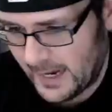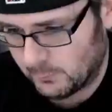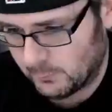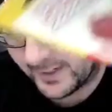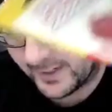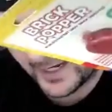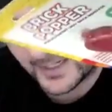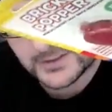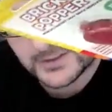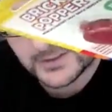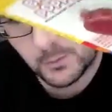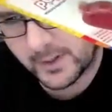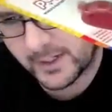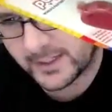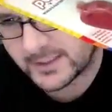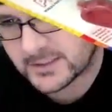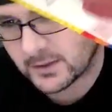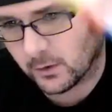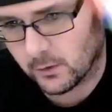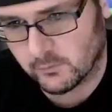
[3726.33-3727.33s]
got two minutes
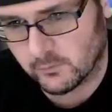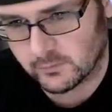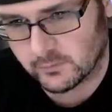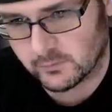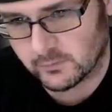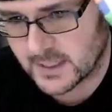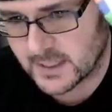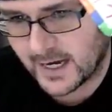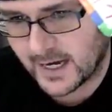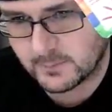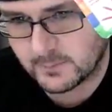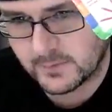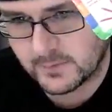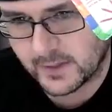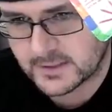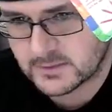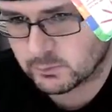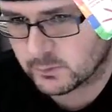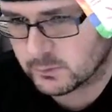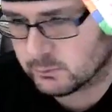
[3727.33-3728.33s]
of overtime. That's
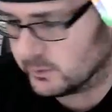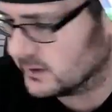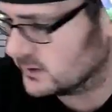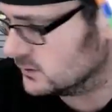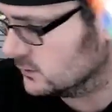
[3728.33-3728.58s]
what we do